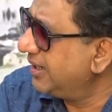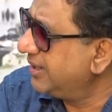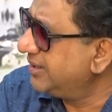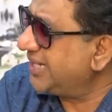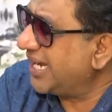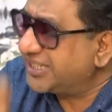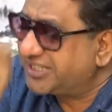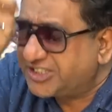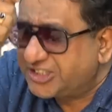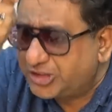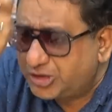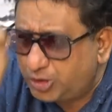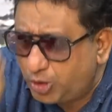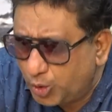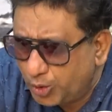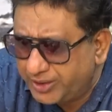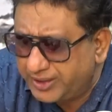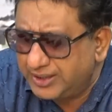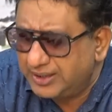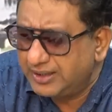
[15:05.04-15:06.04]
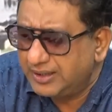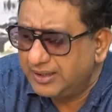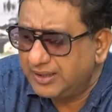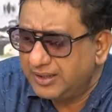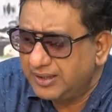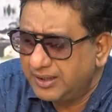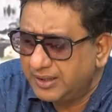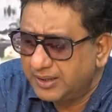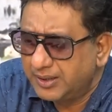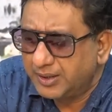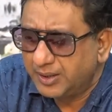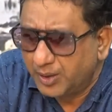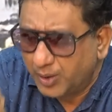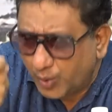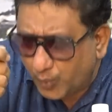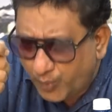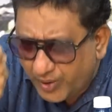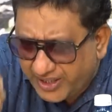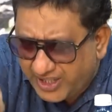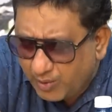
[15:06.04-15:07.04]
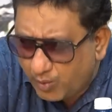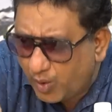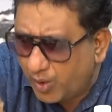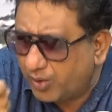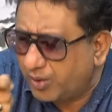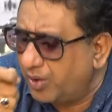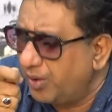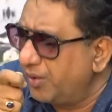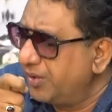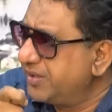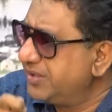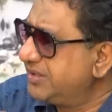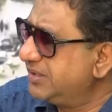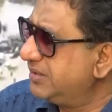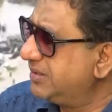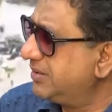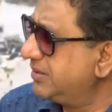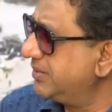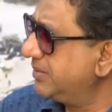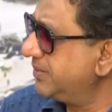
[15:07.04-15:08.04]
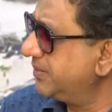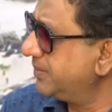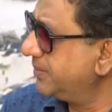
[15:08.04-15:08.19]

that stood with the workers.